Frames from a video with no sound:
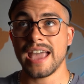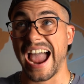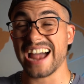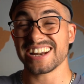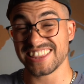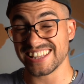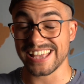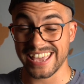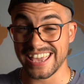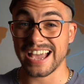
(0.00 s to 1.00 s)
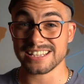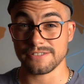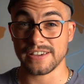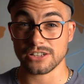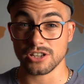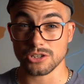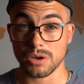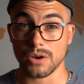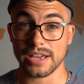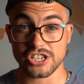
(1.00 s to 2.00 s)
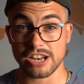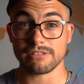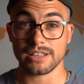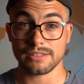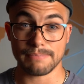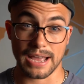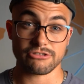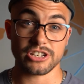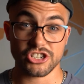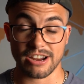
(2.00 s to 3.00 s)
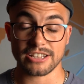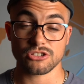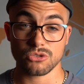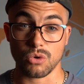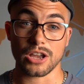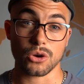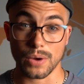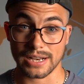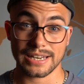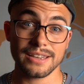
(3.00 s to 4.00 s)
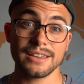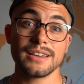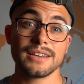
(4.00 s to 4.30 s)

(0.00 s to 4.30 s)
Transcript: And I think the heat has an effect on it as well. It generally battery drains quite quickly.